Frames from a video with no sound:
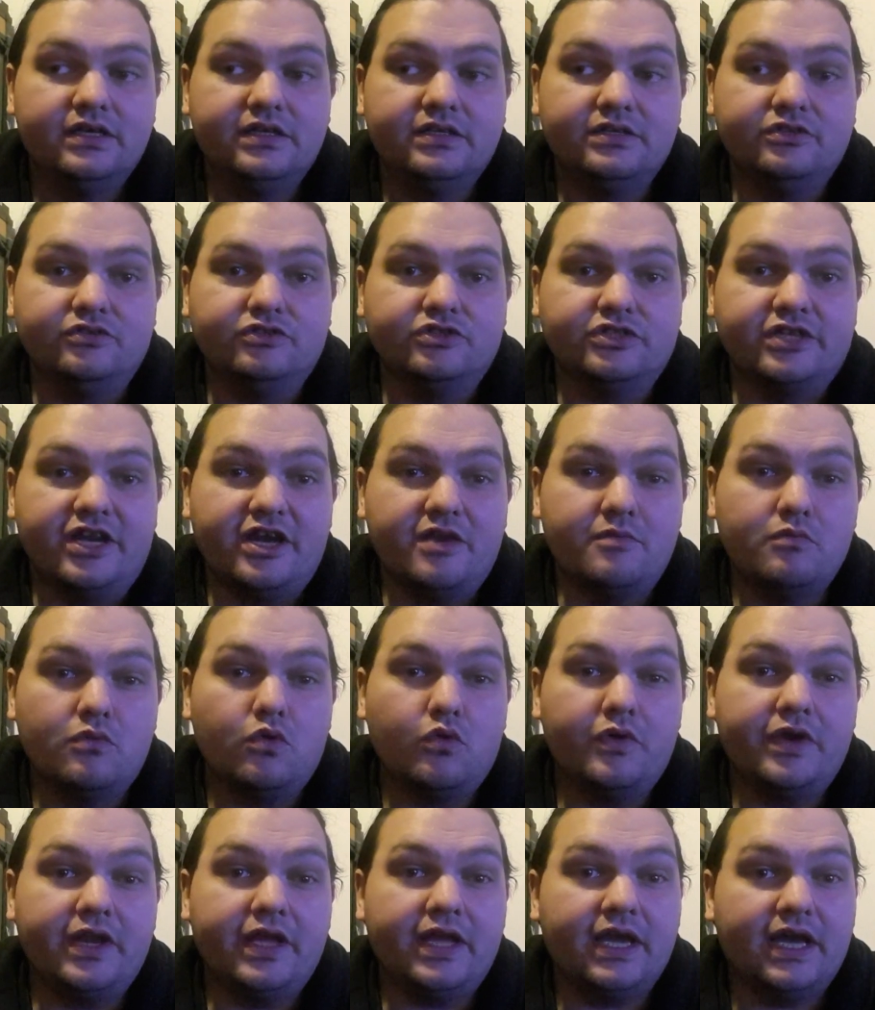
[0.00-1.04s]
usually in the
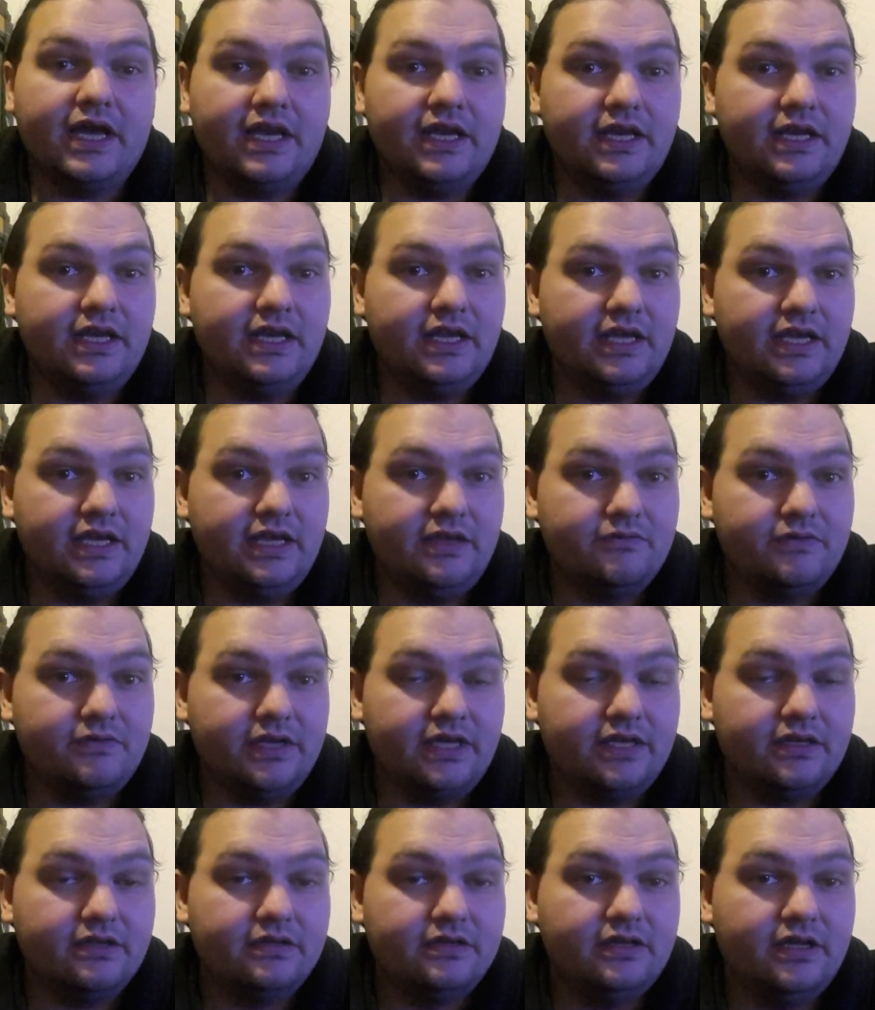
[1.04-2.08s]
morning and in the
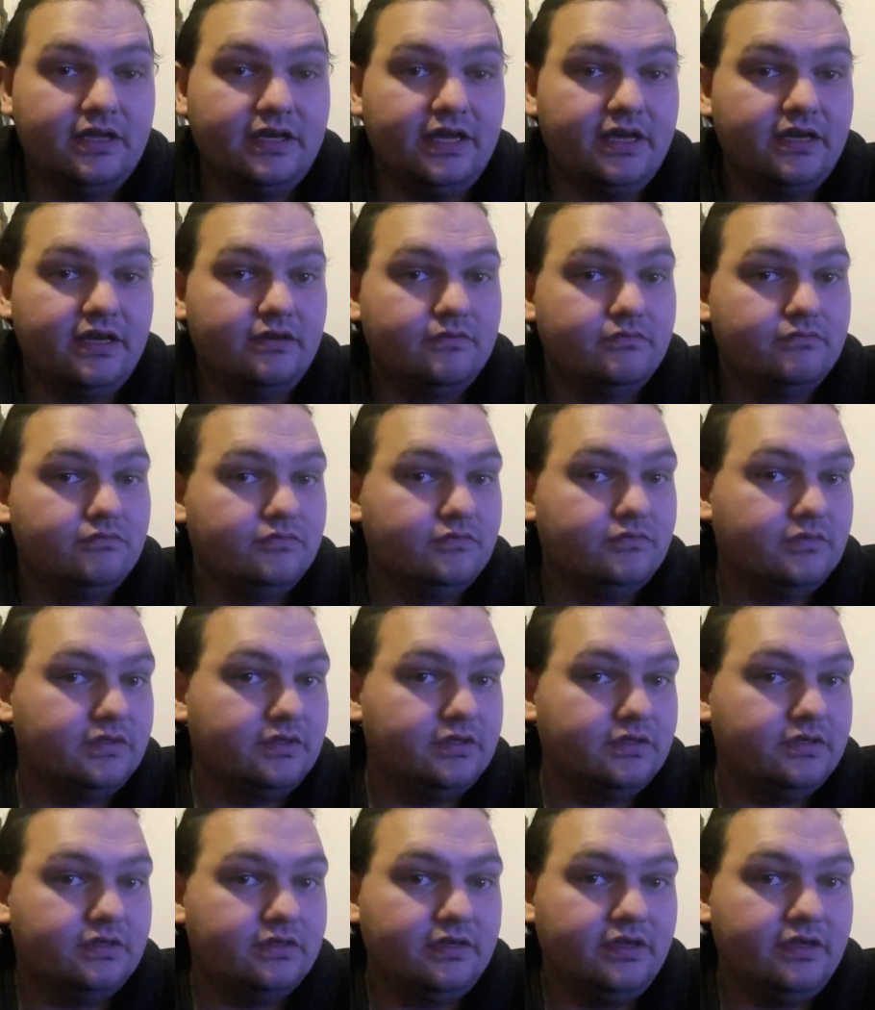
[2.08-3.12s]
evening, and then
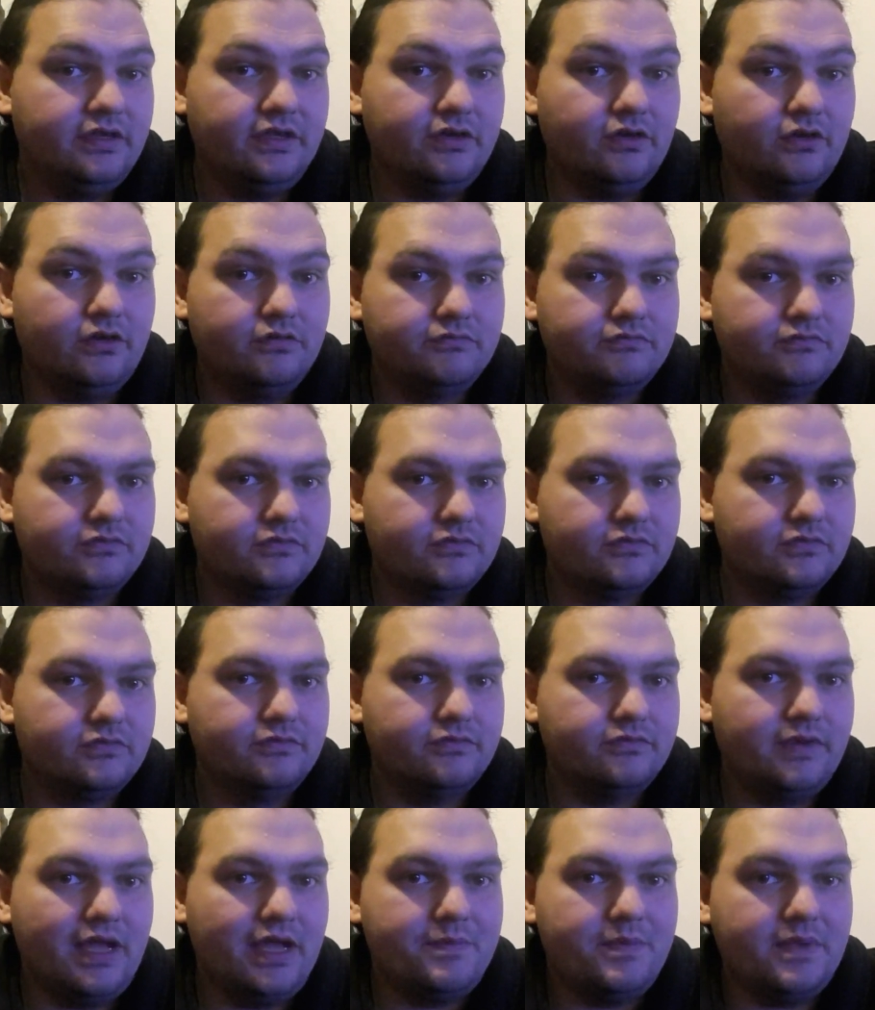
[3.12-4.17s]
you got
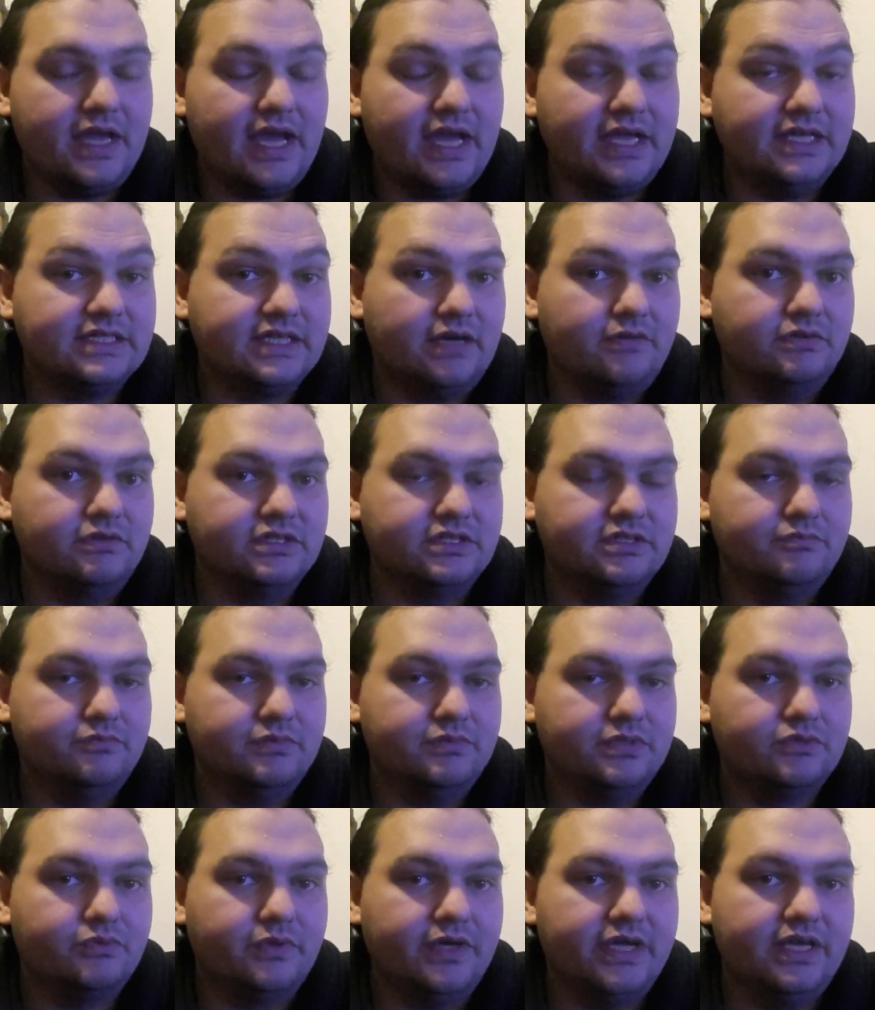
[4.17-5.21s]
maybe 8 hours in
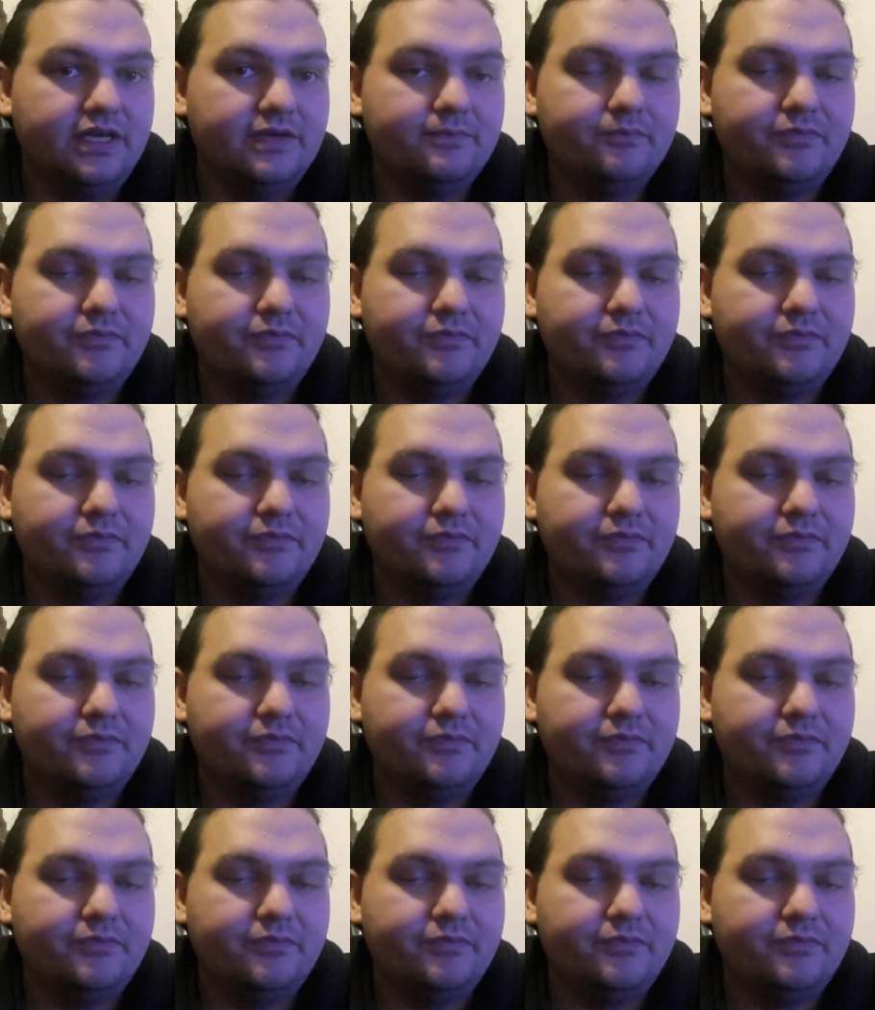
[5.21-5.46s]
between